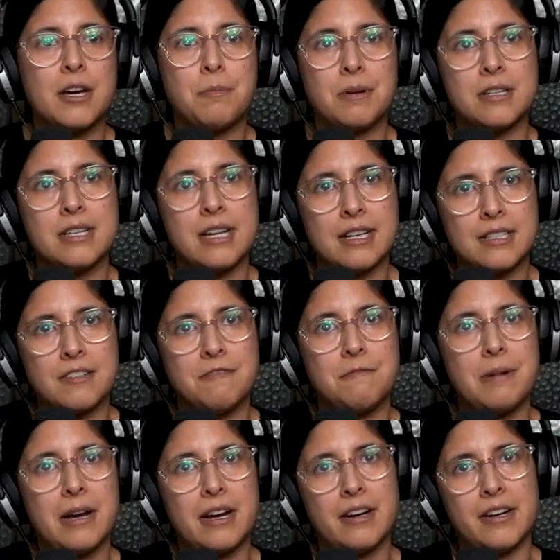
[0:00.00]
a
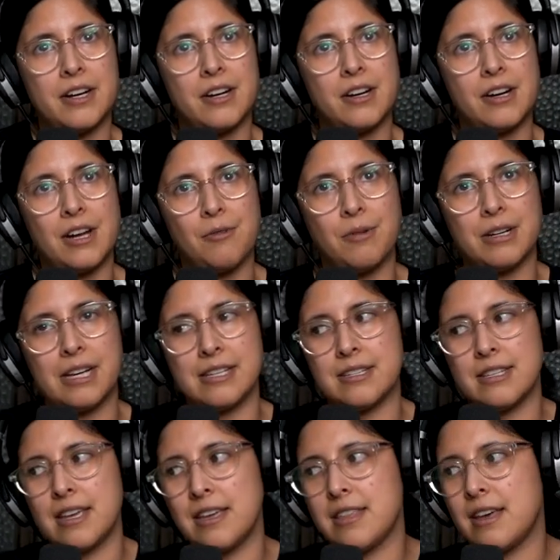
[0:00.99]
protective barrier and when i
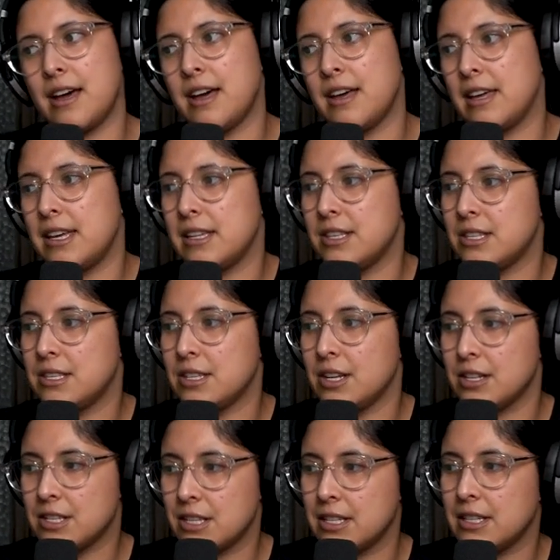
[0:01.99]
say that it
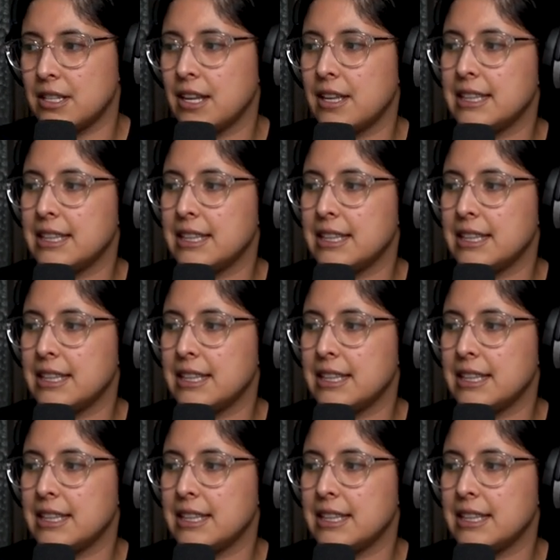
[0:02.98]
doesn't